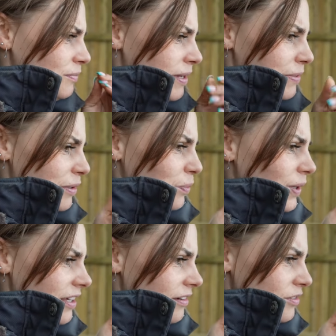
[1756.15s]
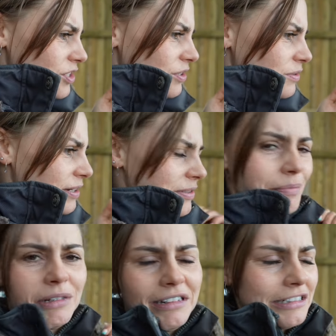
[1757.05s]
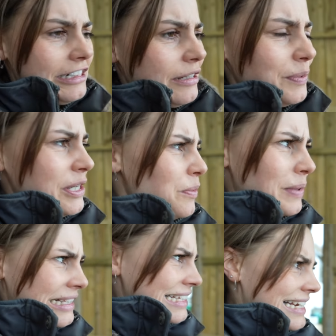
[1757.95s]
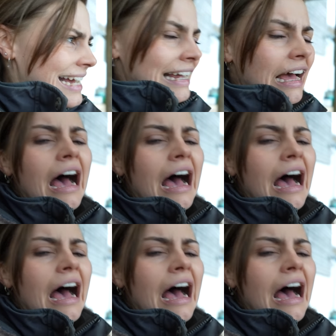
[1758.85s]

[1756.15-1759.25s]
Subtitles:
maybe a week on Tuesday or something. Oh, I don't know, a week on Wednesday.